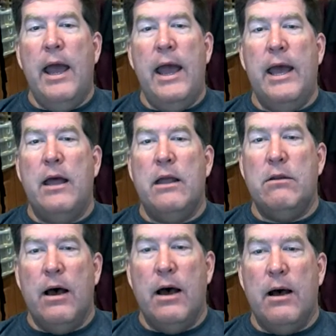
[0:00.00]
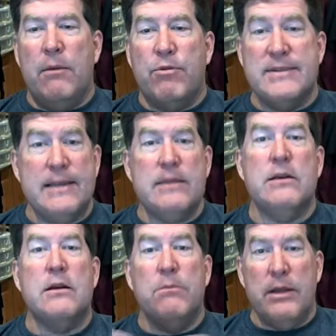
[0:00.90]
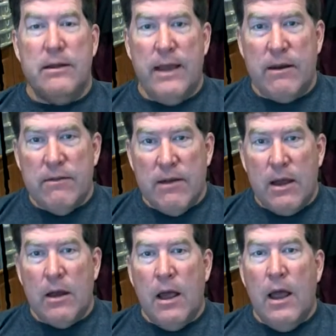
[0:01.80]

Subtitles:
and presented a complete data set.